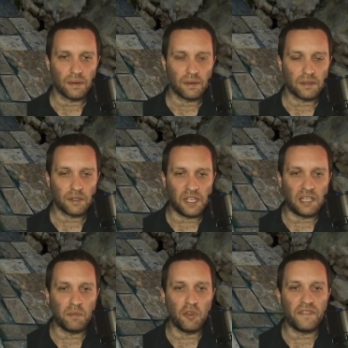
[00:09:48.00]
So we need
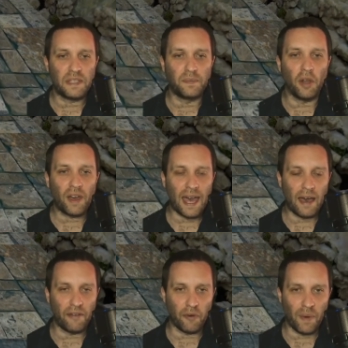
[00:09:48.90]
to move this block out
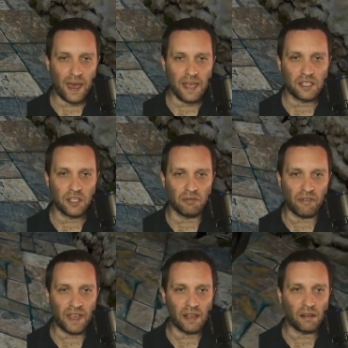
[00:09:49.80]
of the way to
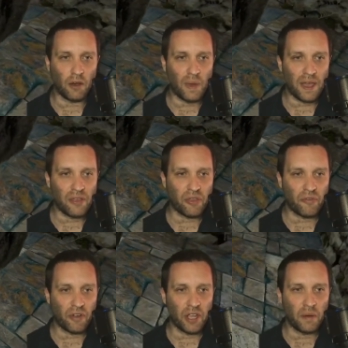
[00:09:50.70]
reveal a way
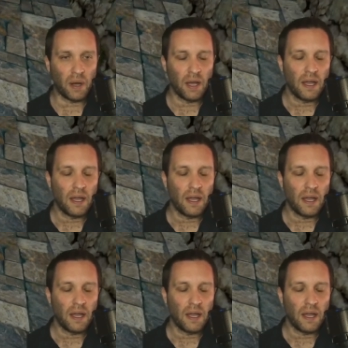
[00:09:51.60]
through.